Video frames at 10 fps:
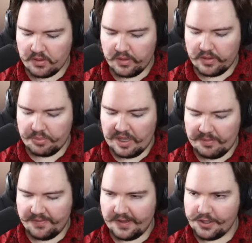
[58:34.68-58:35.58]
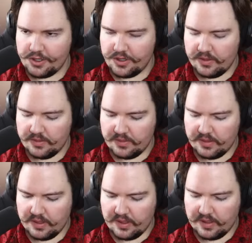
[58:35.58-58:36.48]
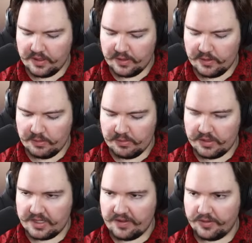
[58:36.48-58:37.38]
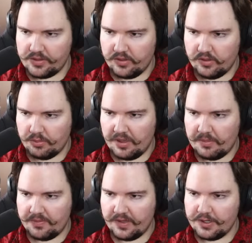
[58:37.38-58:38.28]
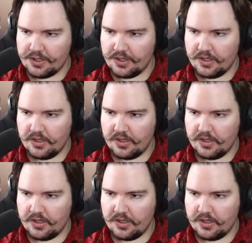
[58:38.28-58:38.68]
pupfish, the Devil's Hole pupfish,